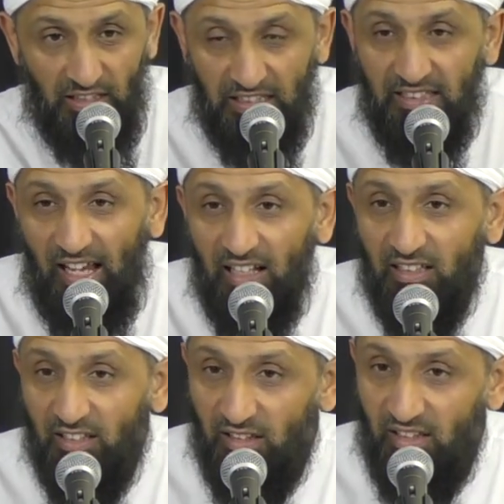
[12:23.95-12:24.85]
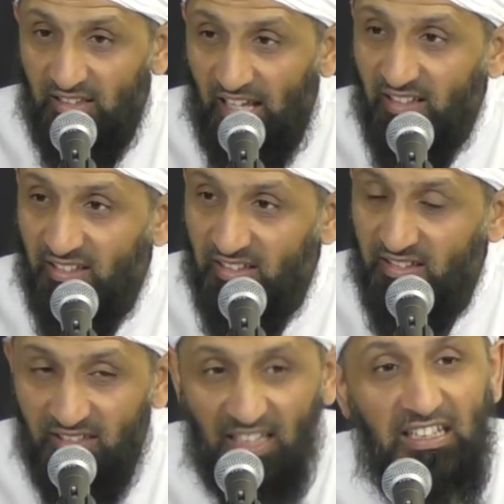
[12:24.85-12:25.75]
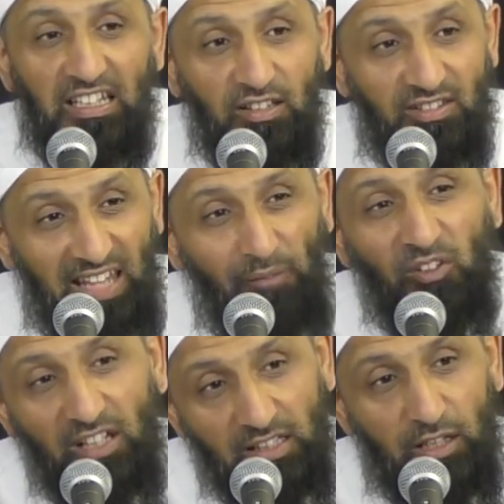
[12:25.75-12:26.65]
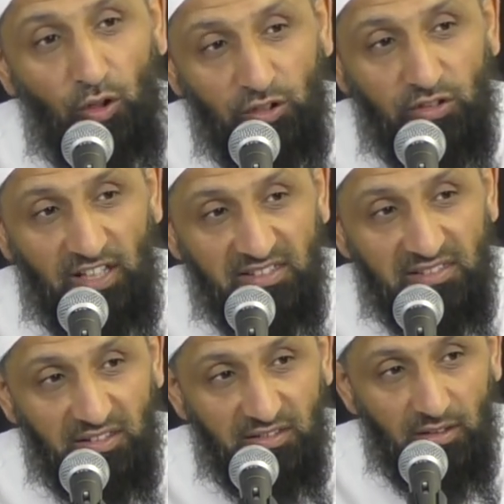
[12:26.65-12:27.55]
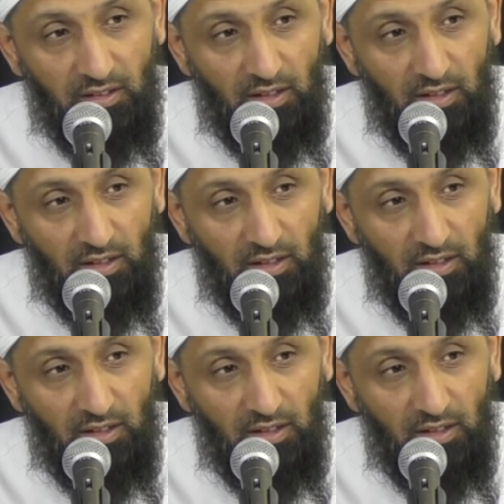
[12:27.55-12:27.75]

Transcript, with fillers: He tells us that He is definitely going to test us.